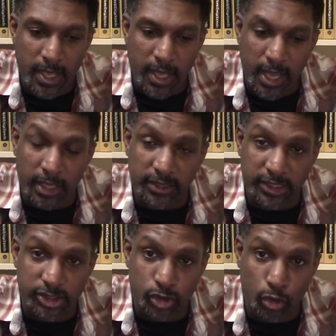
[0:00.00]
at
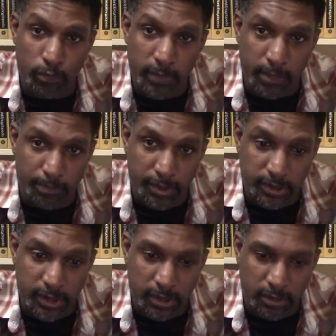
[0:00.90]
least two men per
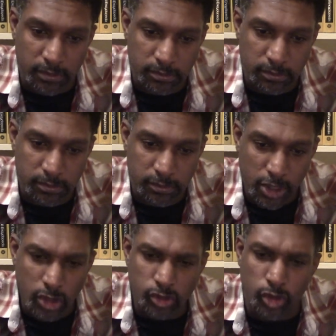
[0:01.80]
year.
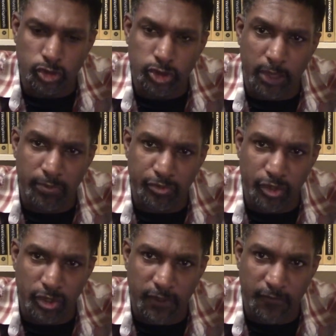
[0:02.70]
So double
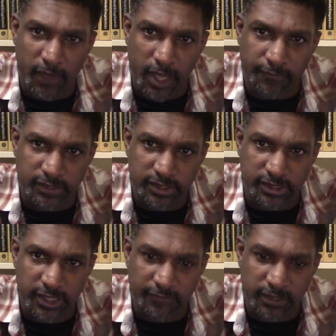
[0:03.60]
35 to
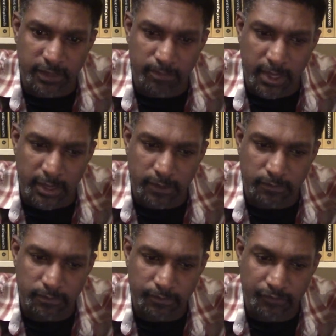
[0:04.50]
70 men.
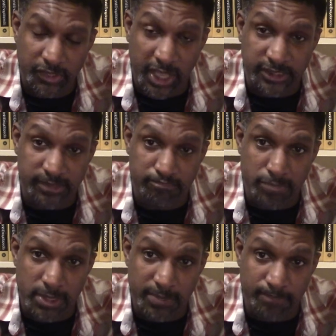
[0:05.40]
That's
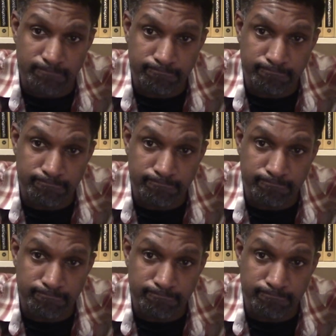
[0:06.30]
minimum.